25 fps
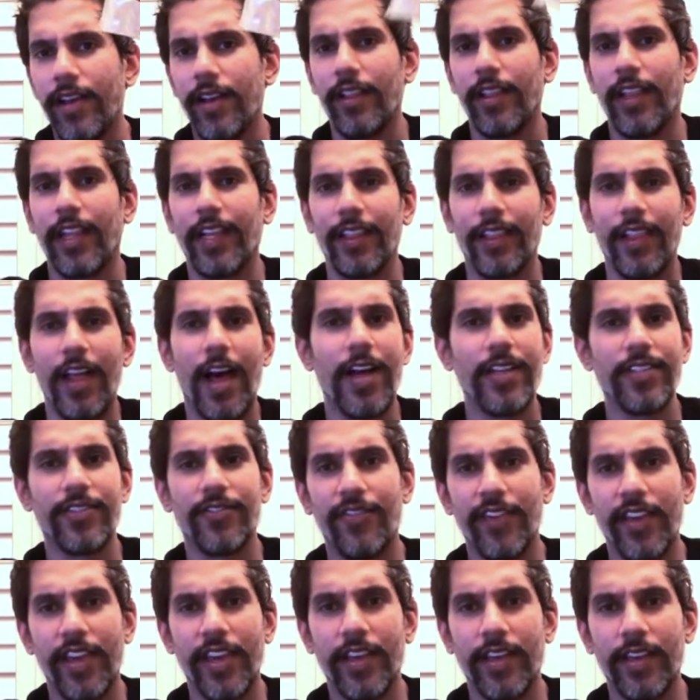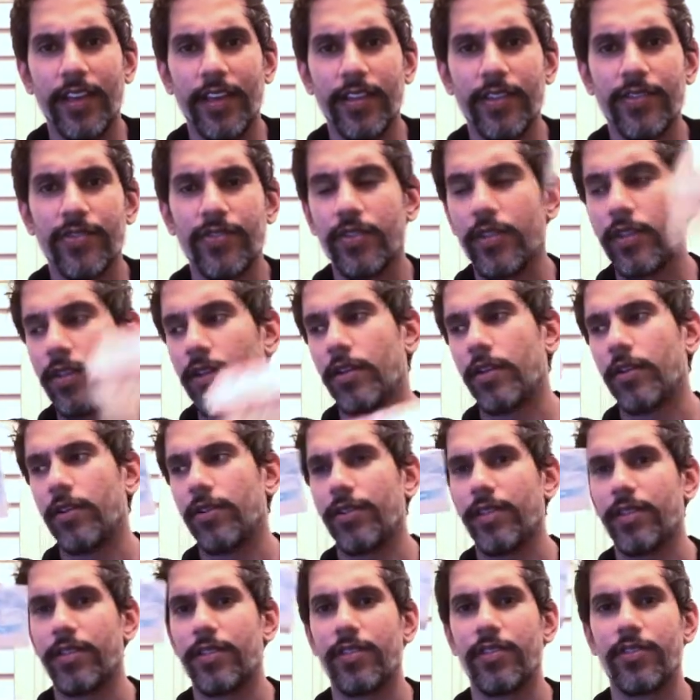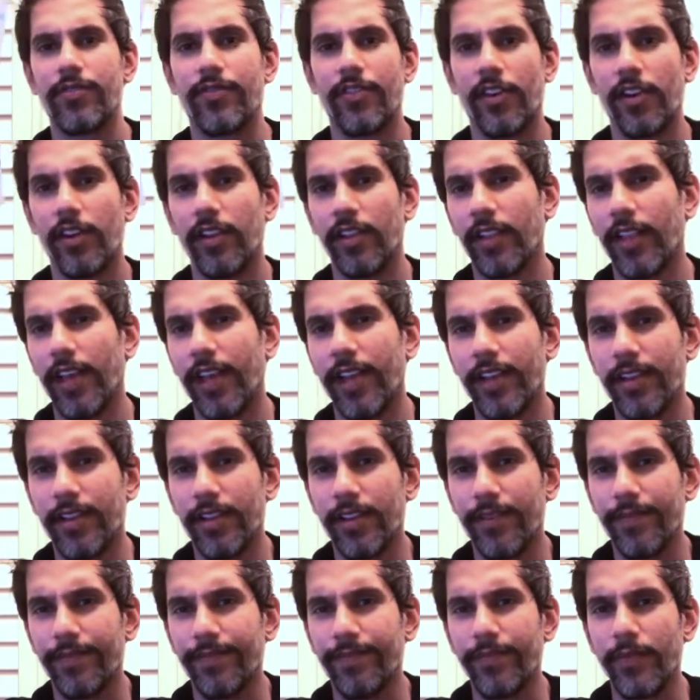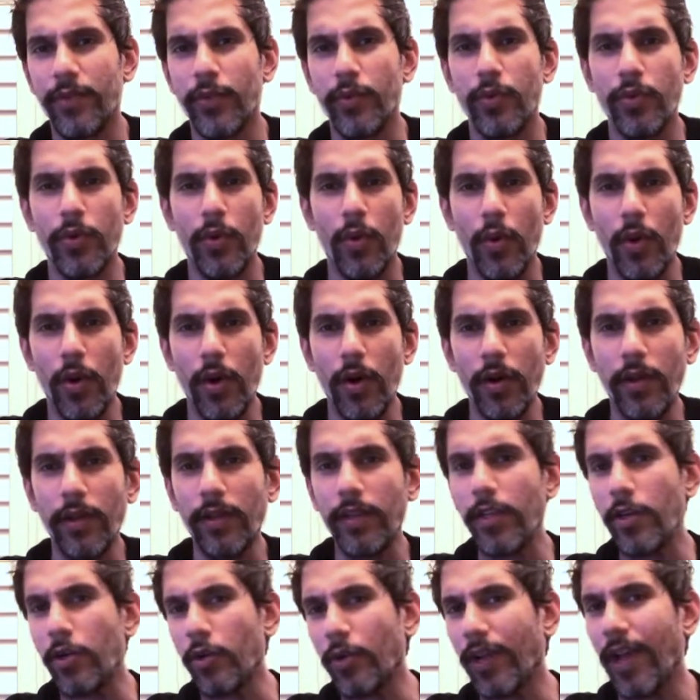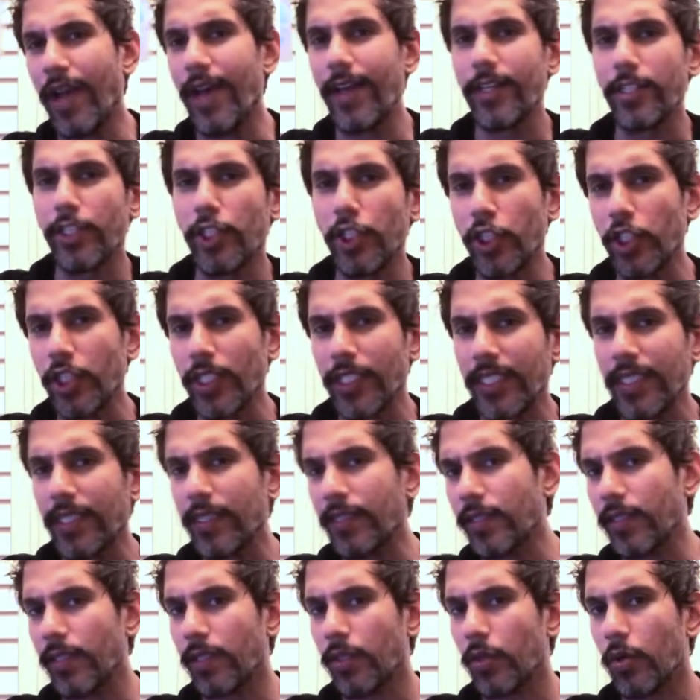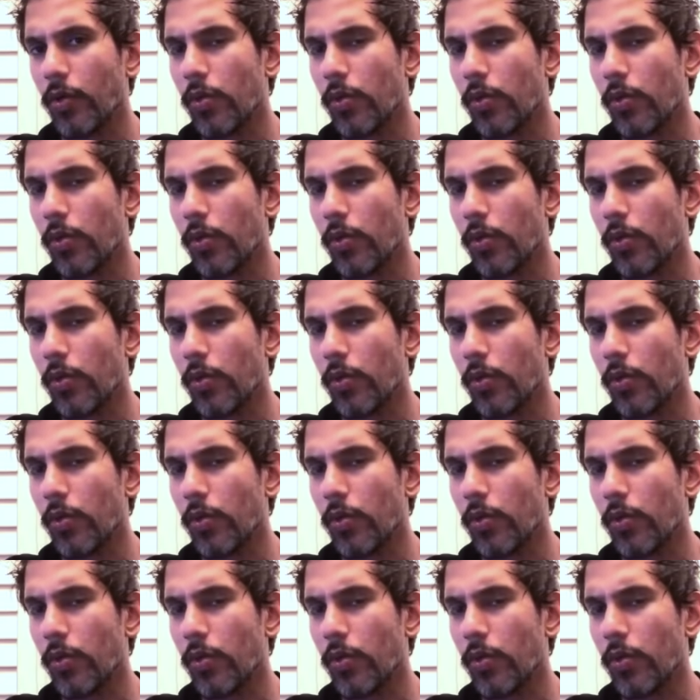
Las Vegas, This is very New York, kind of chic and